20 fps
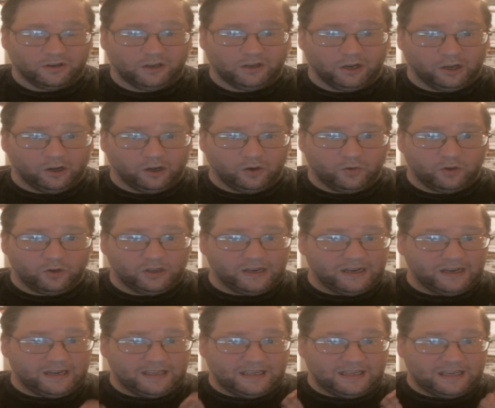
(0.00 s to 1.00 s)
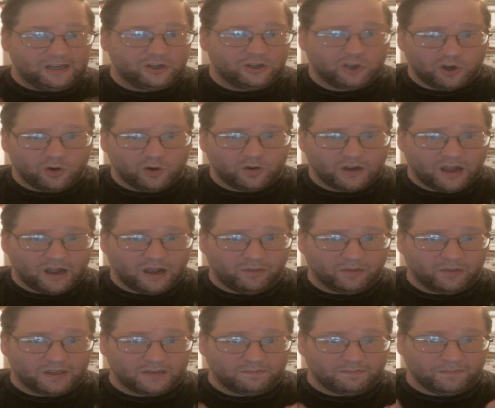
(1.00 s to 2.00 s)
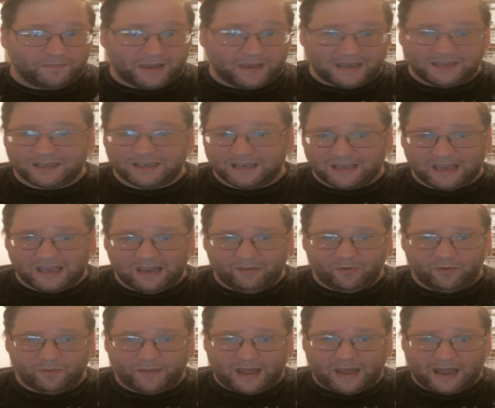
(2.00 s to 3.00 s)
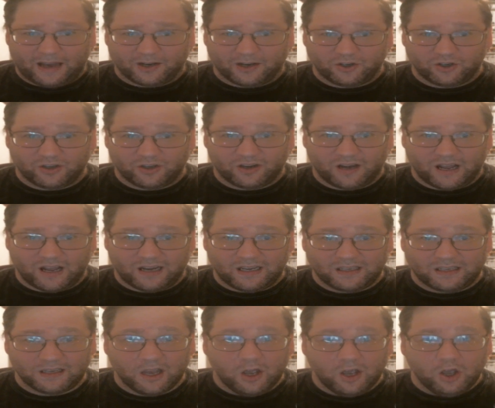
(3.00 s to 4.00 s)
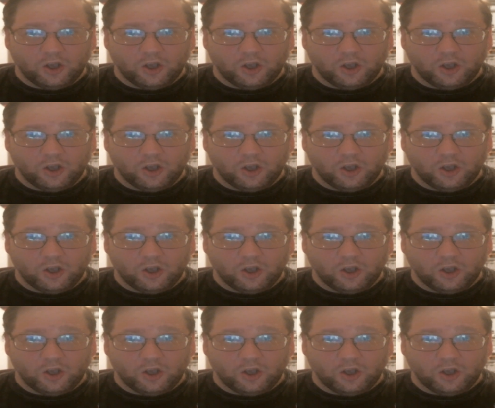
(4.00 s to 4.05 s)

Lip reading: You know, you didn't get Showtime with this basic cable package in the 90s.